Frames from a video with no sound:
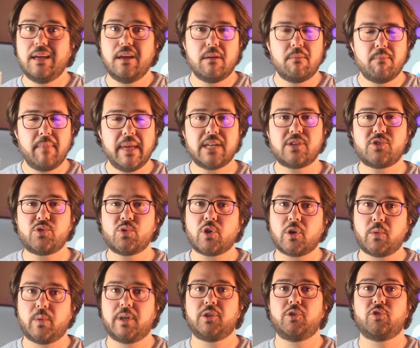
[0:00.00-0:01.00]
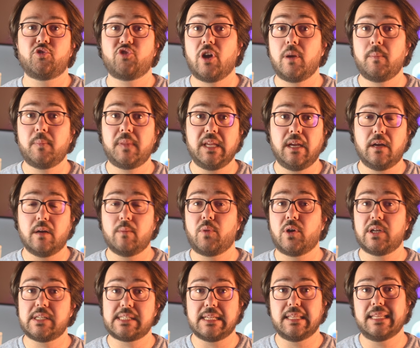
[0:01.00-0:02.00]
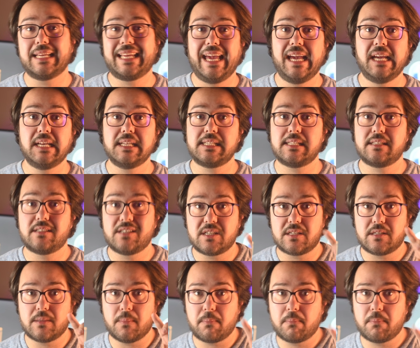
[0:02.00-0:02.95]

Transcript: make sure when you drop the AirPods in the case just to